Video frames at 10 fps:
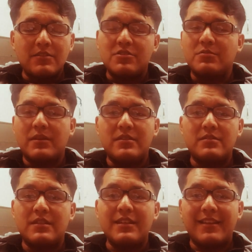just wanted to
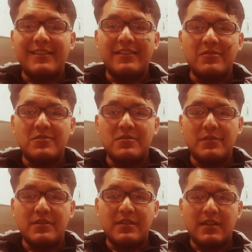say that. Thank you so
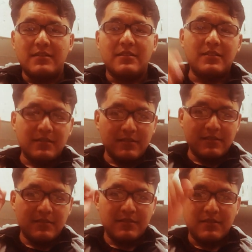much, guys, and
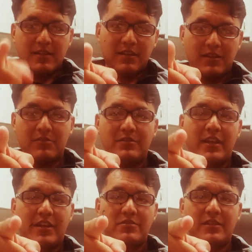I'll
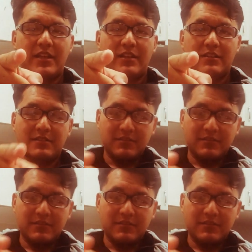catch you later.